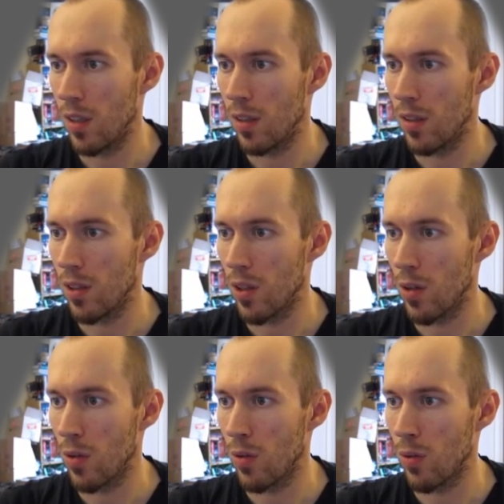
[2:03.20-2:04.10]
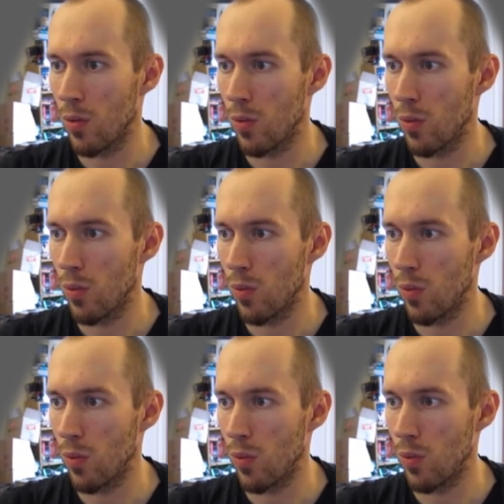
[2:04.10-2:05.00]
and so
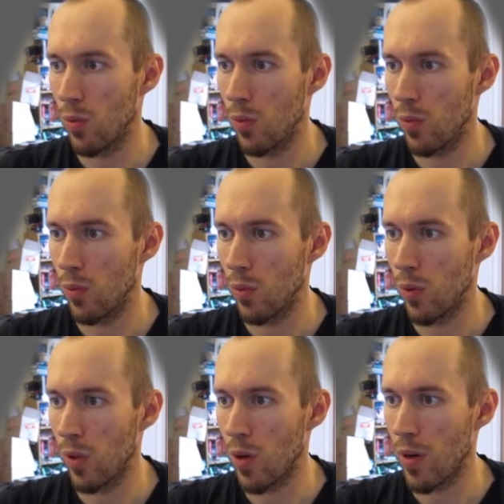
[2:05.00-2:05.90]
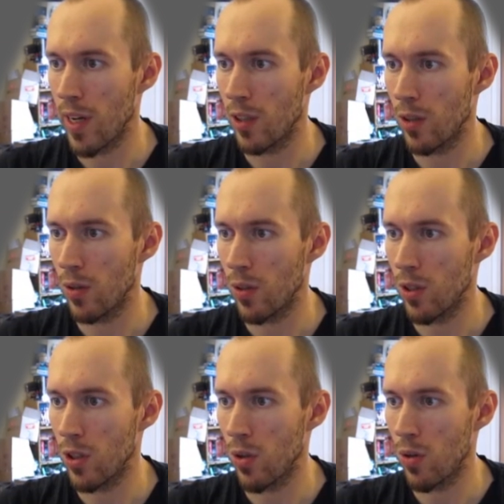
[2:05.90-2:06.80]
we will go here to the
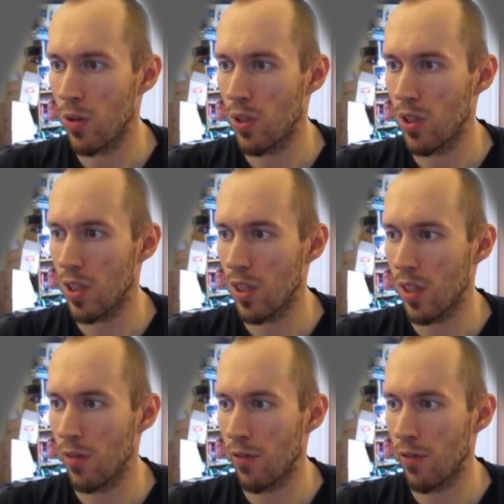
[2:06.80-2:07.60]
source and